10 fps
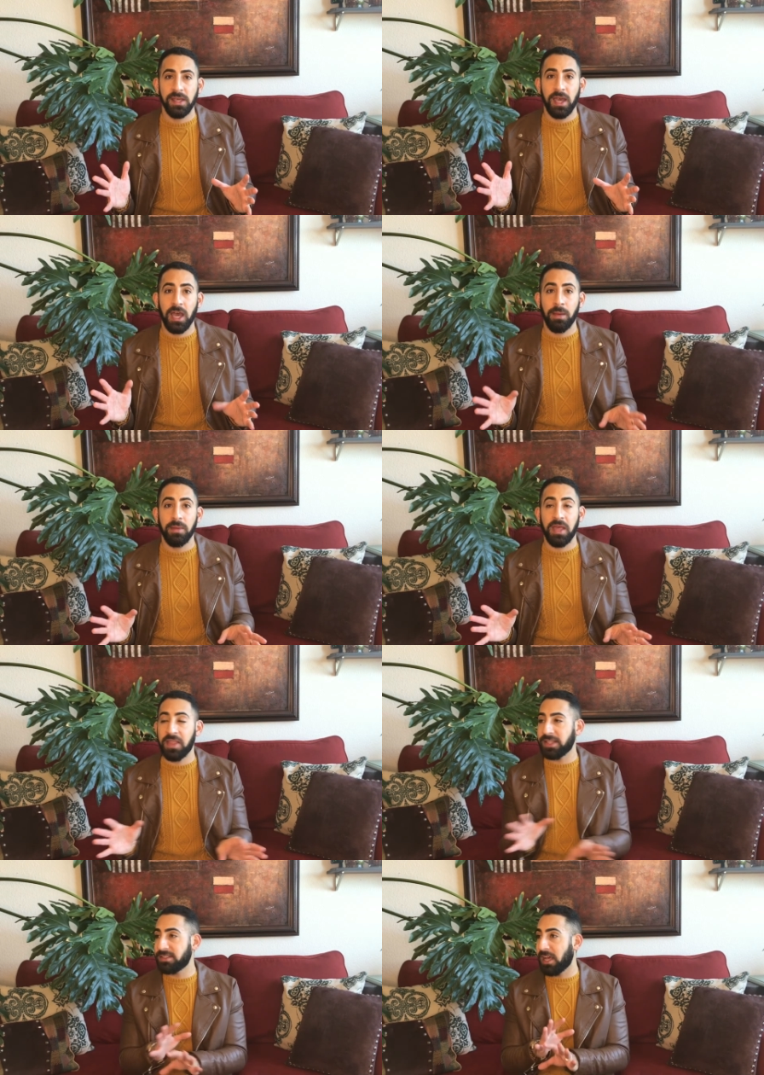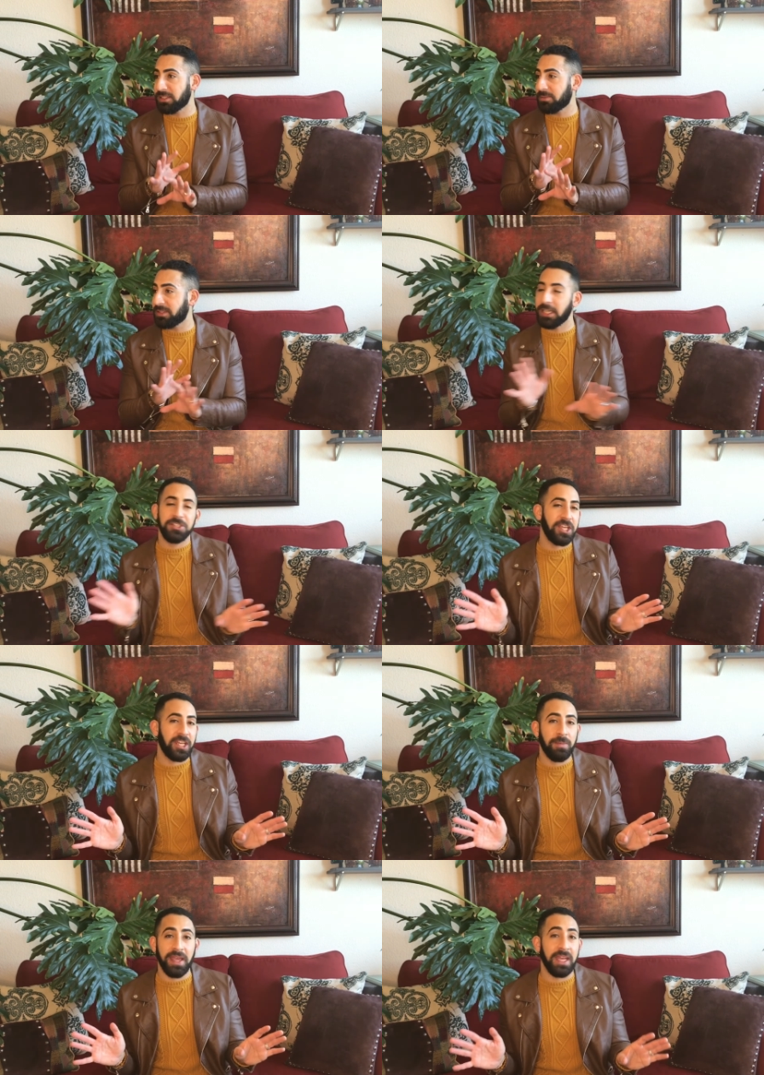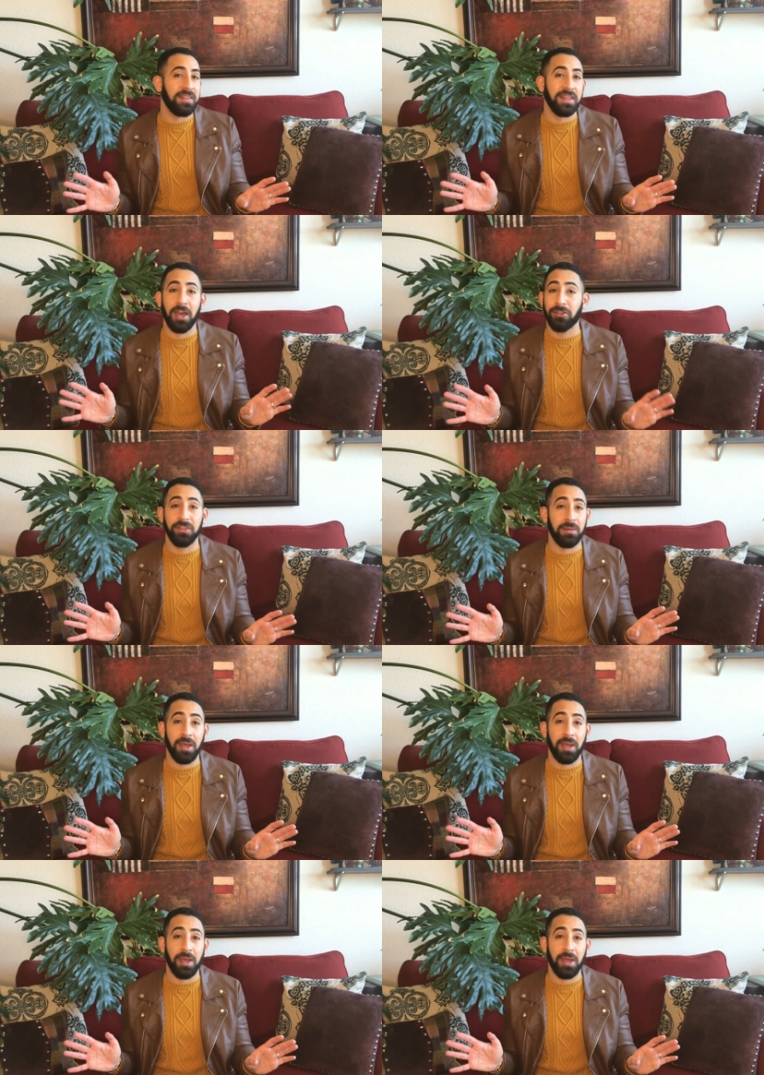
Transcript: Um, and that's not substantiated by anything other than